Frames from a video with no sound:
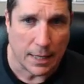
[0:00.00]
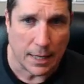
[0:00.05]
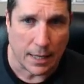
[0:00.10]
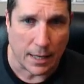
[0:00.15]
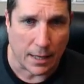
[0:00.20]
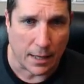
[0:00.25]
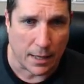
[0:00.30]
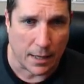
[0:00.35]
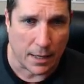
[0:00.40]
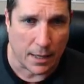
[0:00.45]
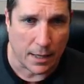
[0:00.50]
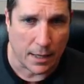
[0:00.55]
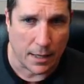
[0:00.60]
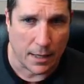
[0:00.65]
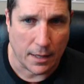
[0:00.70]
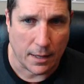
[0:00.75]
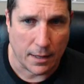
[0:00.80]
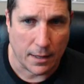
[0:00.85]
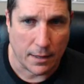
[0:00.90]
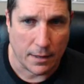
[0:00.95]

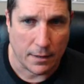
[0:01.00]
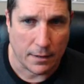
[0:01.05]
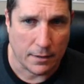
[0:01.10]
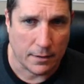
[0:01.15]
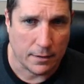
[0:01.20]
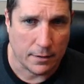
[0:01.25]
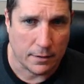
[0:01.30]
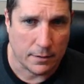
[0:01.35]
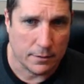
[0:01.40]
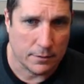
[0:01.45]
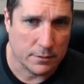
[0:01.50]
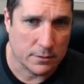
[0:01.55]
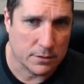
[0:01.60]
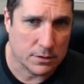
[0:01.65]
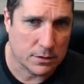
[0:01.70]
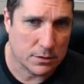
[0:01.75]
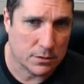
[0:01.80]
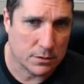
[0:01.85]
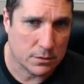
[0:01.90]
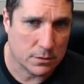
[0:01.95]
And
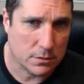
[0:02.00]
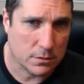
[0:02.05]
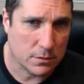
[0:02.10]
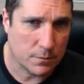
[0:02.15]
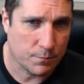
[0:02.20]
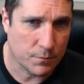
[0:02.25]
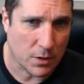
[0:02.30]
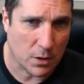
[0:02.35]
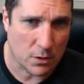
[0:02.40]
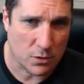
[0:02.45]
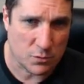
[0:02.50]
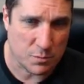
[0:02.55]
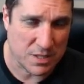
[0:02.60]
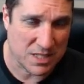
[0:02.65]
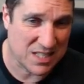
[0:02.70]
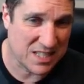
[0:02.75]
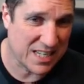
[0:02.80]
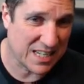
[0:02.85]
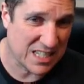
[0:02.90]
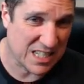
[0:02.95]
there's been
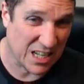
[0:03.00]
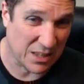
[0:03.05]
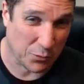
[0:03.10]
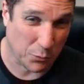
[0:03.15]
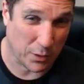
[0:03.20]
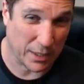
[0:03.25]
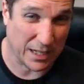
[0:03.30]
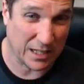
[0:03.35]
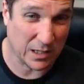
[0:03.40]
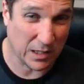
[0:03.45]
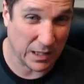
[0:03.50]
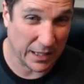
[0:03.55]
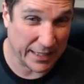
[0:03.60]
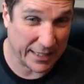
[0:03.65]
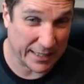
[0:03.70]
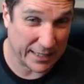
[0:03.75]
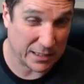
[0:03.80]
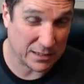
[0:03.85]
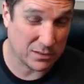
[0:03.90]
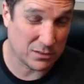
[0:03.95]
63
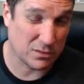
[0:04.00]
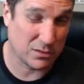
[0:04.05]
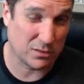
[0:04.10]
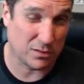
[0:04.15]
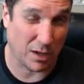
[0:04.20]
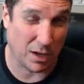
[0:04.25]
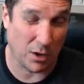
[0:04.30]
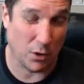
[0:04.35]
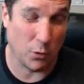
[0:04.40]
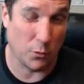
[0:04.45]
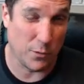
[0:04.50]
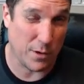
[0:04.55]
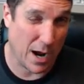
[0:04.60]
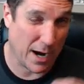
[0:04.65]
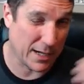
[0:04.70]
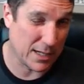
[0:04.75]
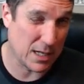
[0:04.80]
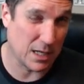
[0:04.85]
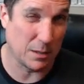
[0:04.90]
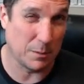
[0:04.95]
clicks, so
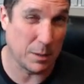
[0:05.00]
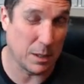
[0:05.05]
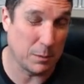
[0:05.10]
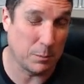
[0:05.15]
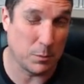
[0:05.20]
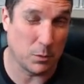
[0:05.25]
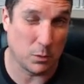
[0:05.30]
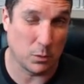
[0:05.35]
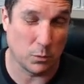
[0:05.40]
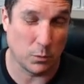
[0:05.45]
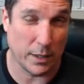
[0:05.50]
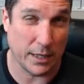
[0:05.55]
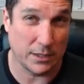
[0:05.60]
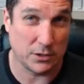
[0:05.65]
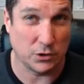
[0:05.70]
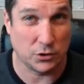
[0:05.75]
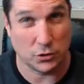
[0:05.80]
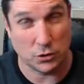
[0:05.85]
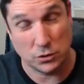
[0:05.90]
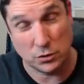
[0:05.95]
19 people
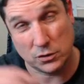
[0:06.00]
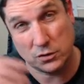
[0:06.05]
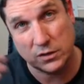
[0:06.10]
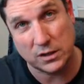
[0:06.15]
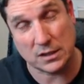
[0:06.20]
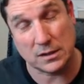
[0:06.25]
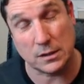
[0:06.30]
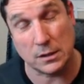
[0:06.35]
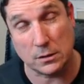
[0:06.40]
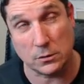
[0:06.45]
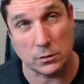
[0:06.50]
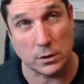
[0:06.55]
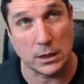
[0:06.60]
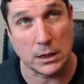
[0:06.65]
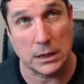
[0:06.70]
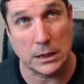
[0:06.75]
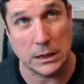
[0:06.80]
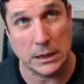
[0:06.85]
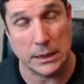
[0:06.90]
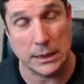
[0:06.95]
registered, 63
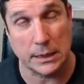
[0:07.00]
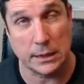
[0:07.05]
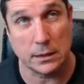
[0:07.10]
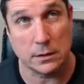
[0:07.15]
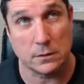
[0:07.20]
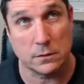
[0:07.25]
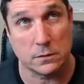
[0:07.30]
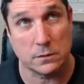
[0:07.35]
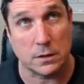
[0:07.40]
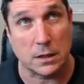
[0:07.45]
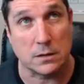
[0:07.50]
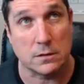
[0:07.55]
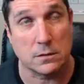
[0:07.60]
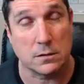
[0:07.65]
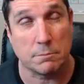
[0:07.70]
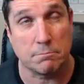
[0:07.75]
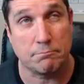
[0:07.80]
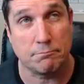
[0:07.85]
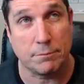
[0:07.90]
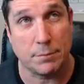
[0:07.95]
clicks, that's
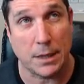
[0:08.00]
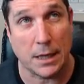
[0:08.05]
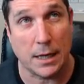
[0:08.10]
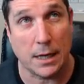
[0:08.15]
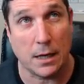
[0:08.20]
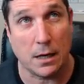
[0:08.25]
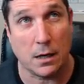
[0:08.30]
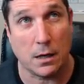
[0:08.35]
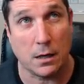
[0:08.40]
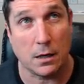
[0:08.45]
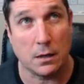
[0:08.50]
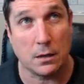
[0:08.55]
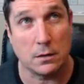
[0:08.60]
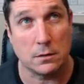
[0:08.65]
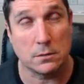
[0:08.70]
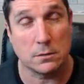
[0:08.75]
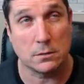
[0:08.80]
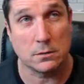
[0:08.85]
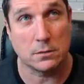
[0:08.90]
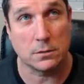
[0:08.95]

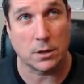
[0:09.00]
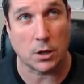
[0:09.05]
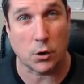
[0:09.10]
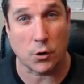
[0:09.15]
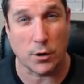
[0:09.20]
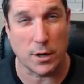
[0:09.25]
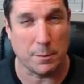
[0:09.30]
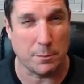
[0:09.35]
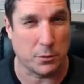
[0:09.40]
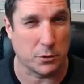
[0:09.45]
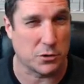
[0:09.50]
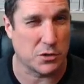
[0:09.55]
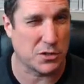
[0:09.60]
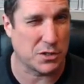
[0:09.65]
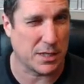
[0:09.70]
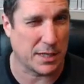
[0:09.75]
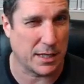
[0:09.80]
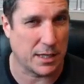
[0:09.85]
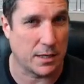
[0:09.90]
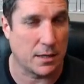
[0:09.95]
about
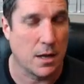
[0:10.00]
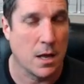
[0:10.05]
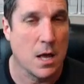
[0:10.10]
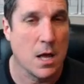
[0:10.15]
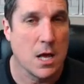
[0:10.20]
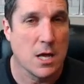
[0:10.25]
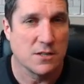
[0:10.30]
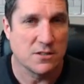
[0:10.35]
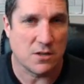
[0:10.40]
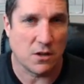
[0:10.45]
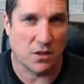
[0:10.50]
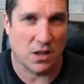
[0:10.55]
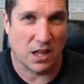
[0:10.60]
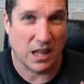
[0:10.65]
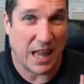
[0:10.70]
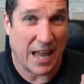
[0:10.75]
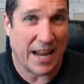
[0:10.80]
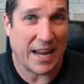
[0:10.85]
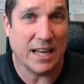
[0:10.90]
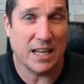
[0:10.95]
30%. So the
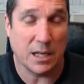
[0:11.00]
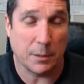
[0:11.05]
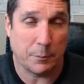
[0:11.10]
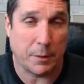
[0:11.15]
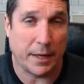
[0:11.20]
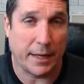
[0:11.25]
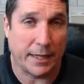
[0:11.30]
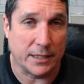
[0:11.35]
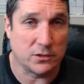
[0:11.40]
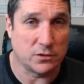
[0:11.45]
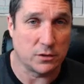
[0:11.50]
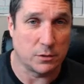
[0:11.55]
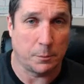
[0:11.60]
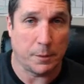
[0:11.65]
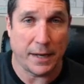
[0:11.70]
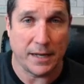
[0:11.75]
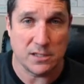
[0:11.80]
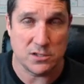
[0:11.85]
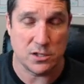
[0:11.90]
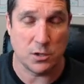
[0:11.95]
landing page, so the
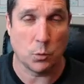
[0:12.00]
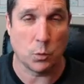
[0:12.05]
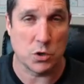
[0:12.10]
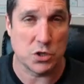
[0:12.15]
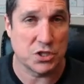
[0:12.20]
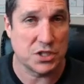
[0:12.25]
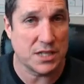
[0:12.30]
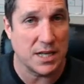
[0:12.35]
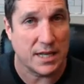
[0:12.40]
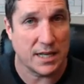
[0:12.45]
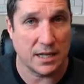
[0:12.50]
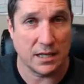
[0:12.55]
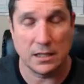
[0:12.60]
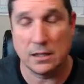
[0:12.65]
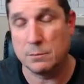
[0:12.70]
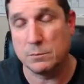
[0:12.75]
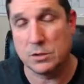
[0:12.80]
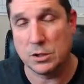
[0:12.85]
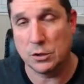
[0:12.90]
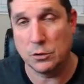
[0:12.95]
page that we're sending
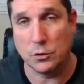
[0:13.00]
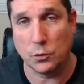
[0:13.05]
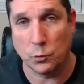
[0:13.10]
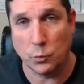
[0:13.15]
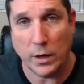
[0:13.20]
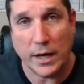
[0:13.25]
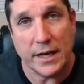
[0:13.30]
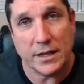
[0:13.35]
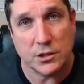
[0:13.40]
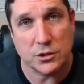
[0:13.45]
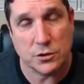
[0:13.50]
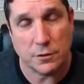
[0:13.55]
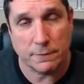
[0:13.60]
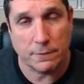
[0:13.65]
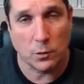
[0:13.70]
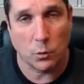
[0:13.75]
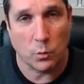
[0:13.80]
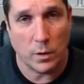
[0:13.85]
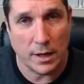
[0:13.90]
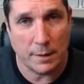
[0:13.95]
them to register for
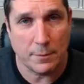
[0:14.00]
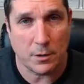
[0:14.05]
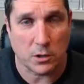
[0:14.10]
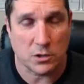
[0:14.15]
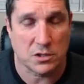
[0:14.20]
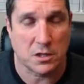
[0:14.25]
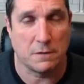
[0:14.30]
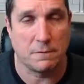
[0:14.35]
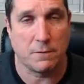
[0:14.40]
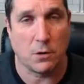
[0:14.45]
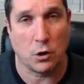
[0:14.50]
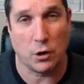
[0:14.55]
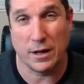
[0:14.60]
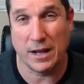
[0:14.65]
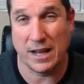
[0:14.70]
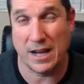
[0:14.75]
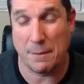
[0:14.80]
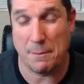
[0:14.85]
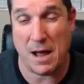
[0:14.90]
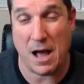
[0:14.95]
the webinar, is
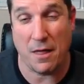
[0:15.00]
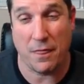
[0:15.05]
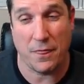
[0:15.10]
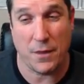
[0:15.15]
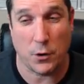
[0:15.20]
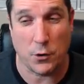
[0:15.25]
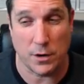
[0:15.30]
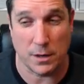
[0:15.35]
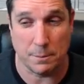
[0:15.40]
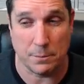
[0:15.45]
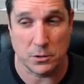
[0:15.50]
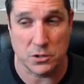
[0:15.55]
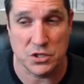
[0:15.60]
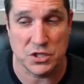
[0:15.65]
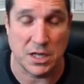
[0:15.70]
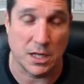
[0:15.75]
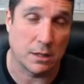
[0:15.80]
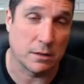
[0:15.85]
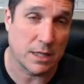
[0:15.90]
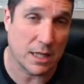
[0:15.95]
converting at about
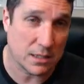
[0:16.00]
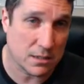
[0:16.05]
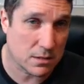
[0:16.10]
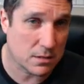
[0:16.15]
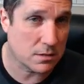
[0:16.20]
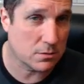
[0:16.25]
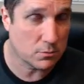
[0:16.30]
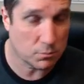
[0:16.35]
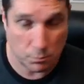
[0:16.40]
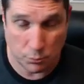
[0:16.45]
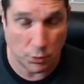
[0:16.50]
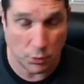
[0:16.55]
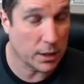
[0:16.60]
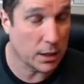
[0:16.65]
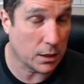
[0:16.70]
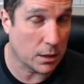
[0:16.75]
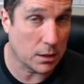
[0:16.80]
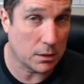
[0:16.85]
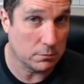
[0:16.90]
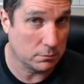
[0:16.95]
30%. That's pretty
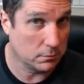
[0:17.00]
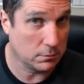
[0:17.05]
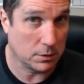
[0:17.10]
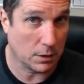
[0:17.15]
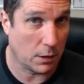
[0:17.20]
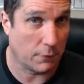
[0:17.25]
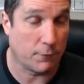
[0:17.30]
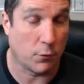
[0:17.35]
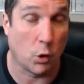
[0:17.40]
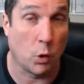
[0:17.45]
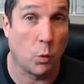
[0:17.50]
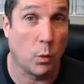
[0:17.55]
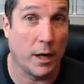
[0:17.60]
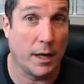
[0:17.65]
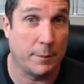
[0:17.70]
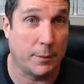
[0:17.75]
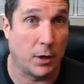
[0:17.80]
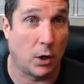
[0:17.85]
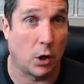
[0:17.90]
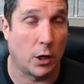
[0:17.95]
good, for a
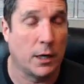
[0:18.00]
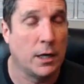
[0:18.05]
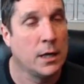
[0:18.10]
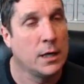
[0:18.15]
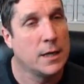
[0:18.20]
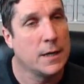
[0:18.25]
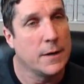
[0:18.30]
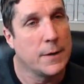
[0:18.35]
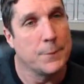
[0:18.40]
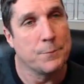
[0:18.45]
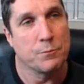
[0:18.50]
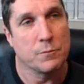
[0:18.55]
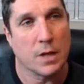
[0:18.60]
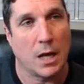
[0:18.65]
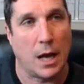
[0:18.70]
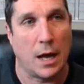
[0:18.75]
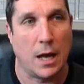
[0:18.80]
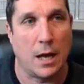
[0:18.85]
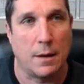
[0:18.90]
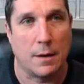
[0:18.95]
webinar.
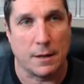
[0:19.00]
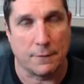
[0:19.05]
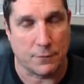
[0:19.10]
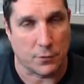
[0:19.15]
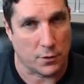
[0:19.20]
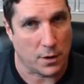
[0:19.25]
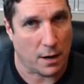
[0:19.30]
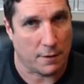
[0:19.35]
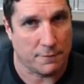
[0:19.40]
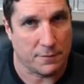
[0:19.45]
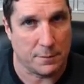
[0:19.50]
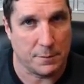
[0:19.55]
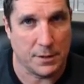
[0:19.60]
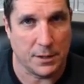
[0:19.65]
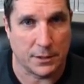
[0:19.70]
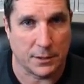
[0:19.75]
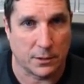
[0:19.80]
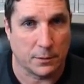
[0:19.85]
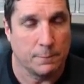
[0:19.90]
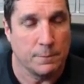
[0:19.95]
If you're not
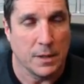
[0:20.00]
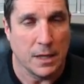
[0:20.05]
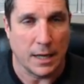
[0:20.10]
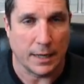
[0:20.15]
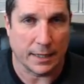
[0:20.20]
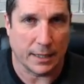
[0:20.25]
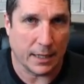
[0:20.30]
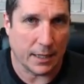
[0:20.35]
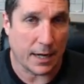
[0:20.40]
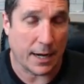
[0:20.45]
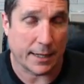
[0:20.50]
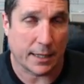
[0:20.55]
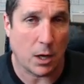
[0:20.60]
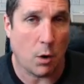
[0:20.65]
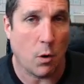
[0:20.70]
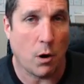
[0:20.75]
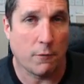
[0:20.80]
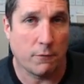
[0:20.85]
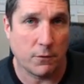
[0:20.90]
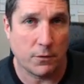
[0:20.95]
familiar, again, I
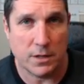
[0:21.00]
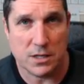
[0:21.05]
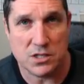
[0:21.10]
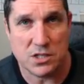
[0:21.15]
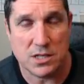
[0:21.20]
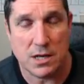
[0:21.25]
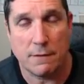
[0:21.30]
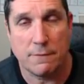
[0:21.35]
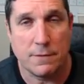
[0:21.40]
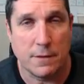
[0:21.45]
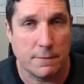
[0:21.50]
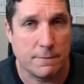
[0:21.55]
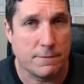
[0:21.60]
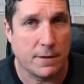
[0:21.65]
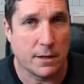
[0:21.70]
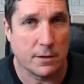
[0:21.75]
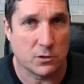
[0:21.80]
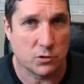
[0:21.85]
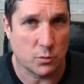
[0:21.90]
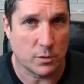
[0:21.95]
go over this stuff in the
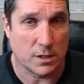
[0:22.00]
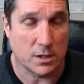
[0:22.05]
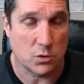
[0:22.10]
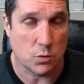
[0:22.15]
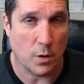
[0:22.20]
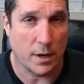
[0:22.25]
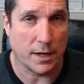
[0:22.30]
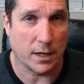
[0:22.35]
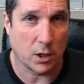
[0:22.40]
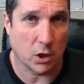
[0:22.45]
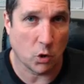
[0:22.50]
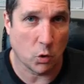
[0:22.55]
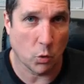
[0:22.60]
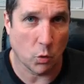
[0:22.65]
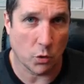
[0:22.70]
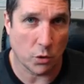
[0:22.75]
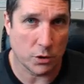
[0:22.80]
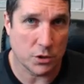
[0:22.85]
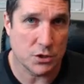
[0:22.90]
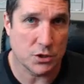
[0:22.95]
Funnels with the Twang
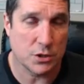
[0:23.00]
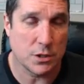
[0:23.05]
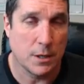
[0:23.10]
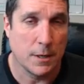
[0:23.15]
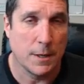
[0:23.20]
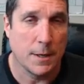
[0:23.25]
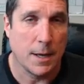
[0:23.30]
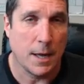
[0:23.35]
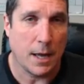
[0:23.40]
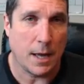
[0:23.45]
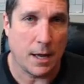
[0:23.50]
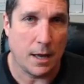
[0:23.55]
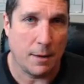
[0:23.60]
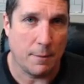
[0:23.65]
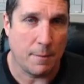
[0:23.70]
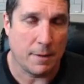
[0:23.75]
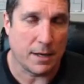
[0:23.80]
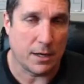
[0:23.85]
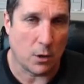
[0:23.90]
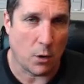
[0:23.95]
course.
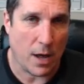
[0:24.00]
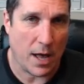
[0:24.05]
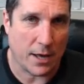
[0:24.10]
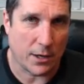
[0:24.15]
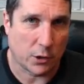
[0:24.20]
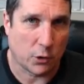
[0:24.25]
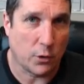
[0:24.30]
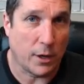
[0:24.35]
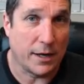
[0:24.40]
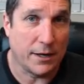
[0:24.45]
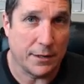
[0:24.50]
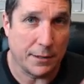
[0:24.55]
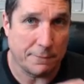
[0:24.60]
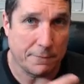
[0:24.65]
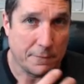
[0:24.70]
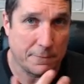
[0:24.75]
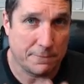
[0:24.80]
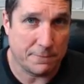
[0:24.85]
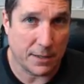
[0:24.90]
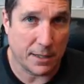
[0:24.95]
How to create
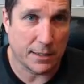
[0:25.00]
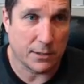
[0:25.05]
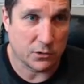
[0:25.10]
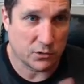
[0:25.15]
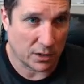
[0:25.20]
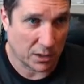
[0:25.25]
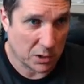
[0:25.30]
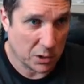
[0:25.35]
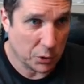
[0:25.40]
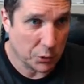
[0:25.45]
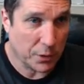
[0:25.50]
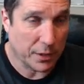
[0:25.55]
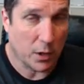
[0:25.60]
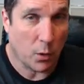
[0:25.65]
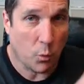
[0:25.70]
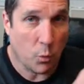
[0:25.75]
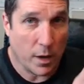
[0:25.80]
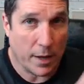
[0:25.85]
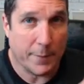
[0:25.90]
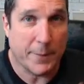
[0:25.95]
different funnels, including a
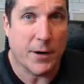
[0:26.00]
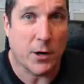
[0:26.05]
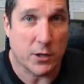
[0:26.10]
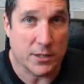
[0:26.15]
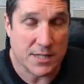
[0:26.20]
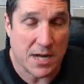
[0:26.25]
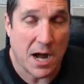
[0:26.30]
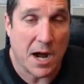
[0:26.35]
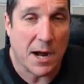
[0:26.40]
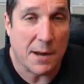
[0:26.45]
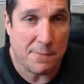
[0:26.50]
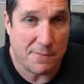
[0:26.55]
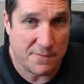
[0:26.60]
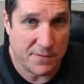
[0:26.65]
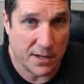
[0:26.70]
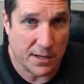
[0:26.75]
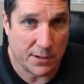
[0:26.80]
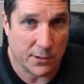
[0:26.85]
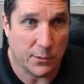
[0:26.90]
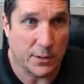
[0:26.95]
webinar type
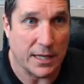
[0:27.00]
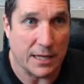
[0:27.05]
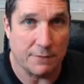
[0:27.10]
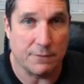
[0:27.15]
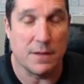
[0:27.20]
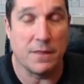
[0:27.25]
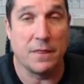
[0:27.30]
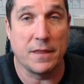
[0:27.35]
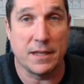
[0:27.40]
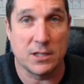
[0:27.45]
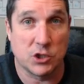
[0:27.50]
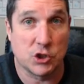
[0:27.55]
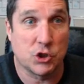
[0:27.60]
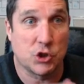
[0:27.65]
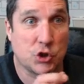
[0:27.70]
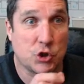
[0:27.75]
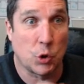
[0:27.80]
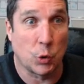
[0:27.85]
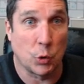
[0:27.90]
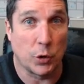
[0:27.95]
funnel, even this
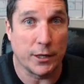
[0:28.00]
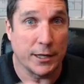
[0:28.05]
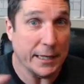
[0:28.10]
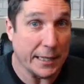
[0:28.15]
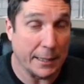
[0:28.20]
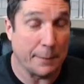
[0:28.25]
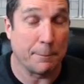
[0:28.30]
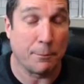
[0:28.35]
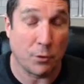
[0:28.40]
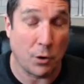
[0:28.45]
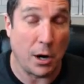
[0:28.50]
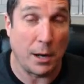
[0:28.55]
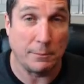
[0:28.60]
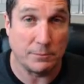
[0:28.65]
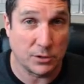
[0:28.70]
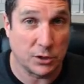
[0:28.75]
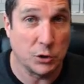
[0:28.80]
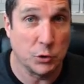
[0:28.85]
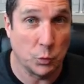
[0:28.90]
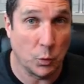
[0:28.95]
short
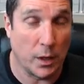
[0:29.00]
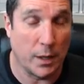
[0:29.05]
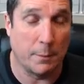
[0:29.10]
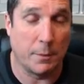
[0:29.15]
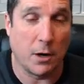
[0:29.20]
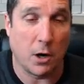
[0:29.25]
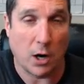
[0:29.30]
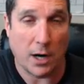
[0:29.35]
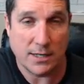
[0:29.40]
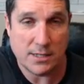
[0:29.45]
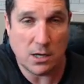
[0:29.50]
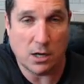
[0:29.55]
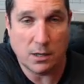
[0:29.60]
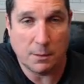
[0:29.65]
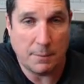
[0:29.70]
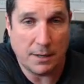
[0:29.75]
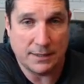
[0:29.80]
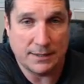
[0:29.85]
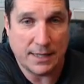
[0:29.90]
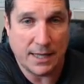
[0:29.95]
impromptu webinar. I talk
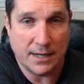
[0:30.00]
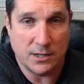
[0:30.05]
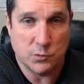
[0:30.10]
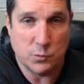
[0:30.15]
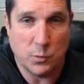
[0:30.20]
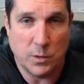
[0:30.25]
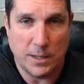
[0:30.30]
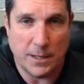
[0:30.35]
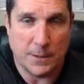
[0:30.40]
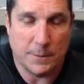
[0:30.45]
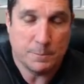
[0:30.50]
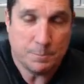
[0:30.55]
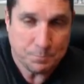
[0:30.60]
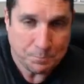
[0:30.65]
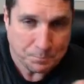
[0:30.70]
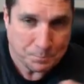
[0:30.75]
about that as well.